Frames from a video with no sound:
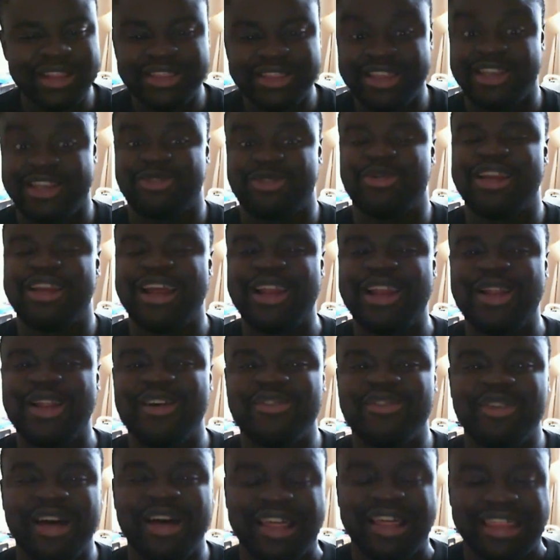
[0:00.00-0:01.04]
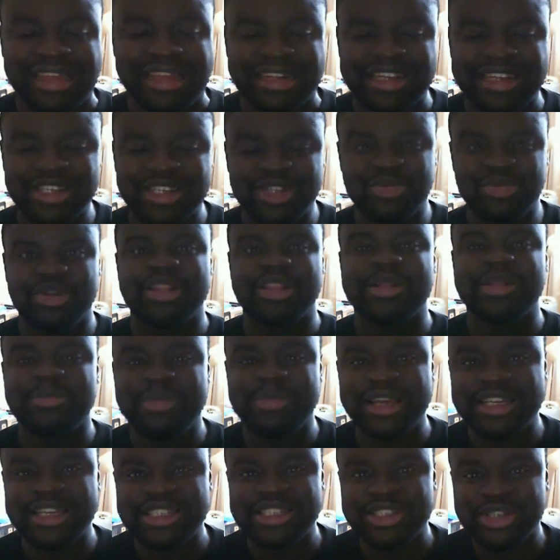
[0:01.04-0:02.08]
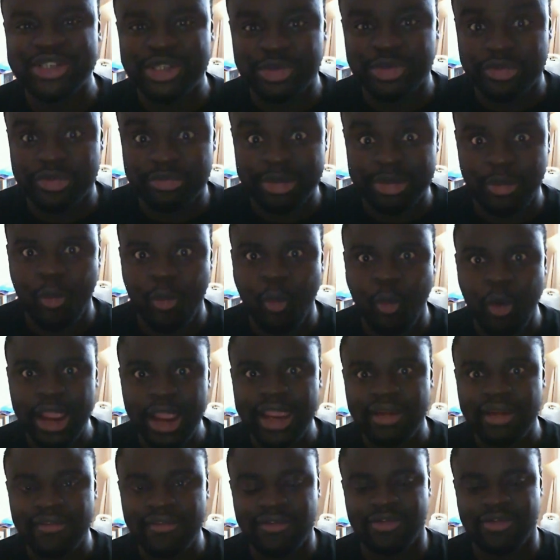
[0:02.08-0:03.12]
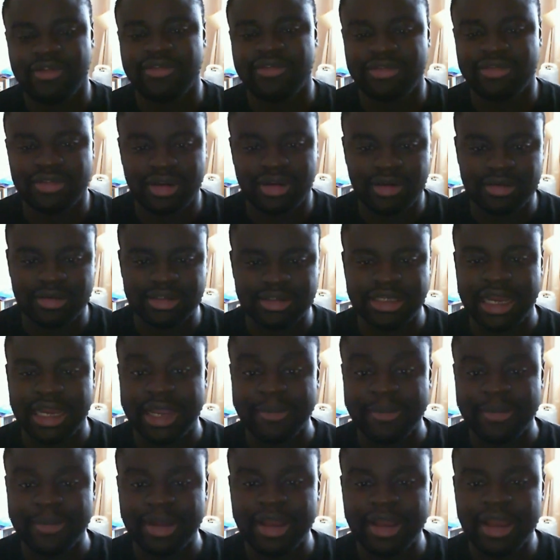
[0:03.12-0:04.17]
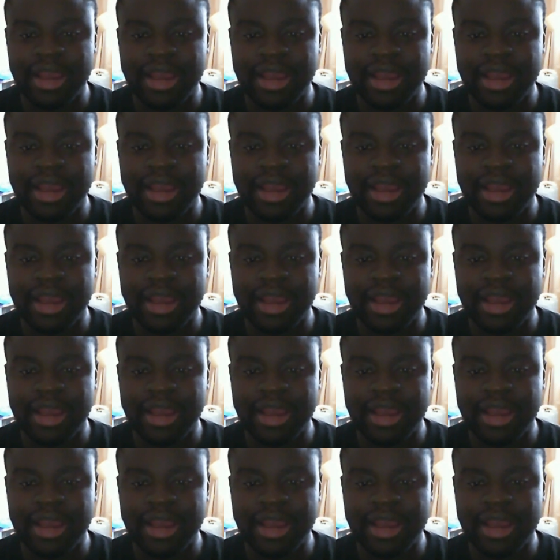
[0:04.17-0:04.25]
This one I love. I think this is one of the biggest news we've been waiting for a long time.